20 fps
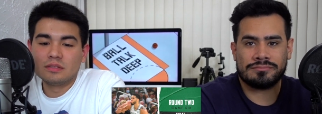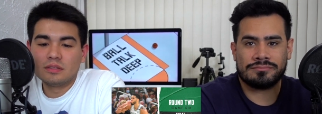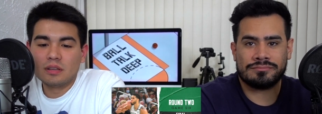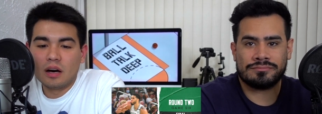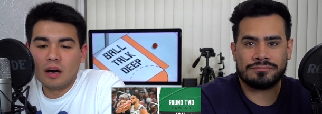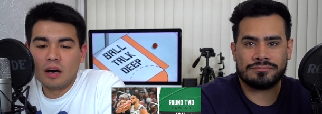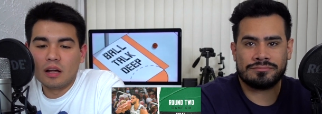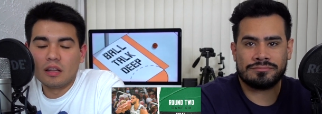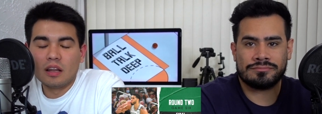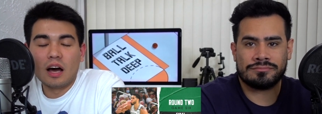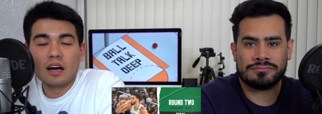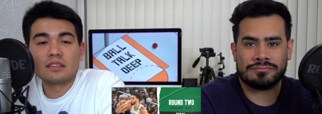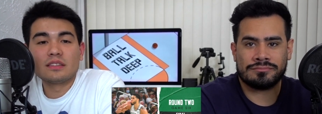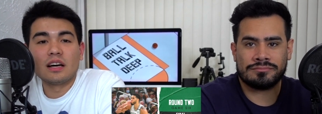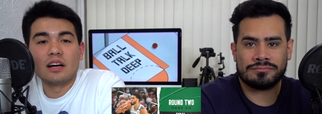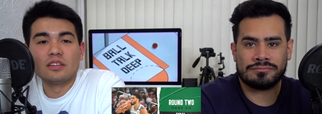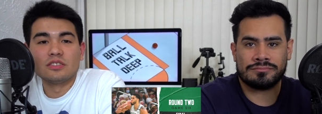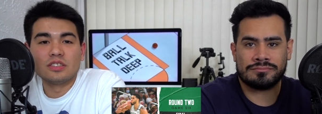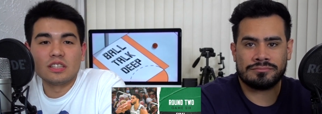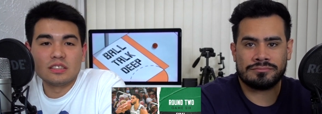Speaker 1: uh, lock
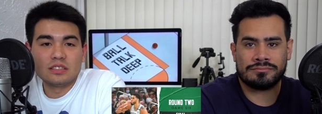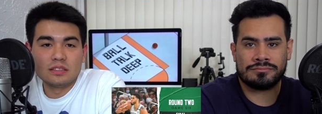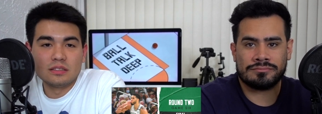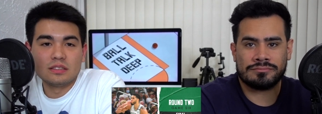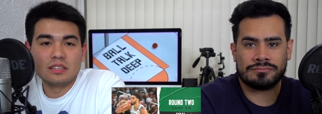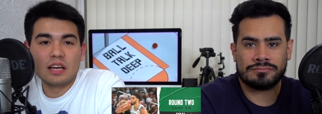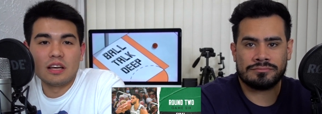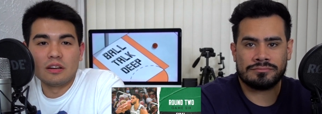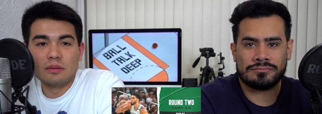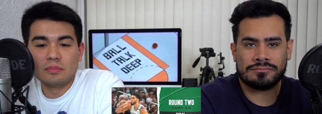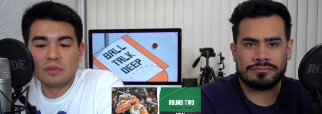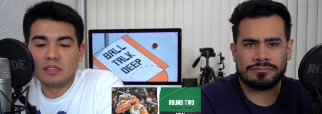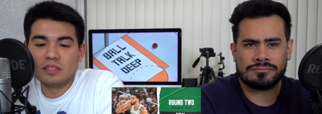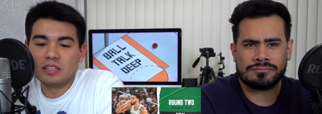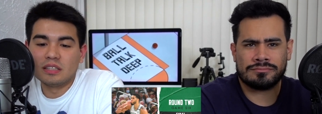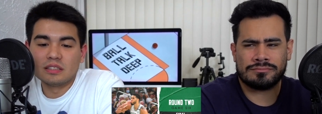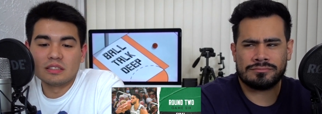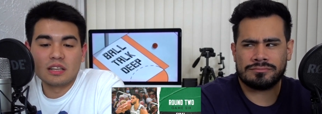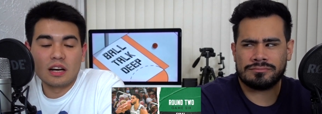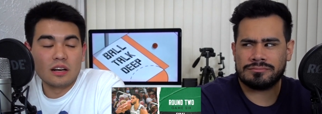down Jayson Tatum the
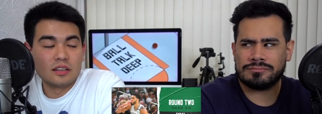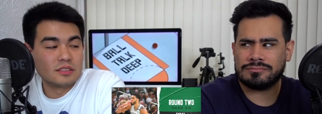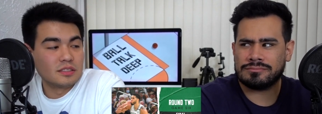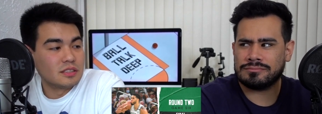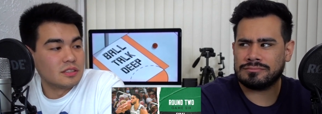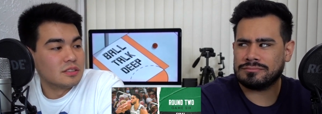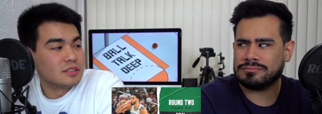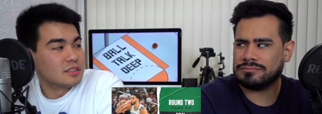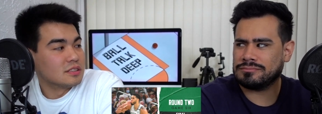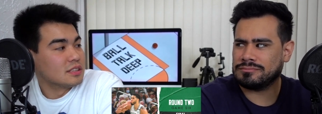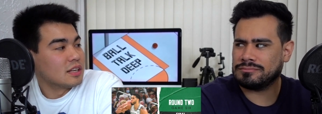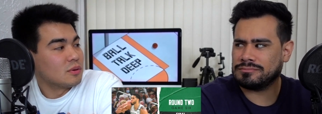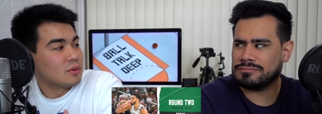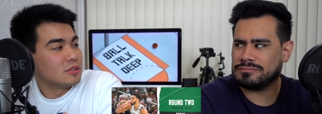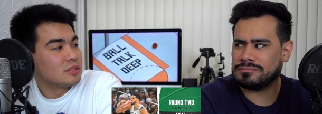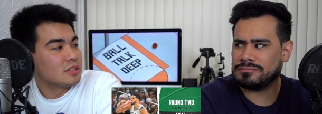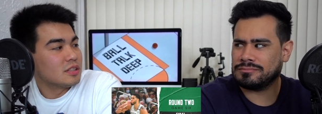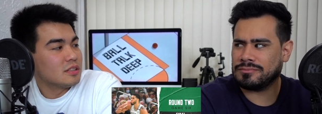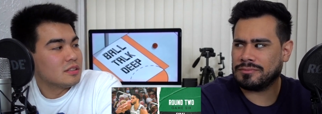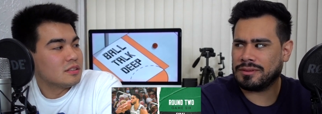entire series. Isn't that what you
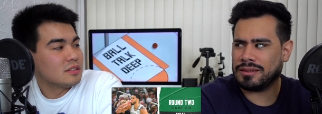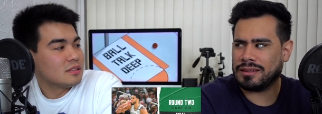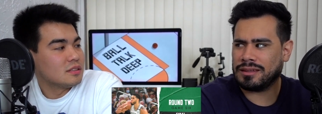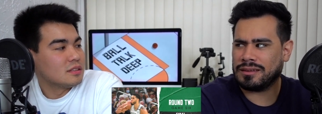said?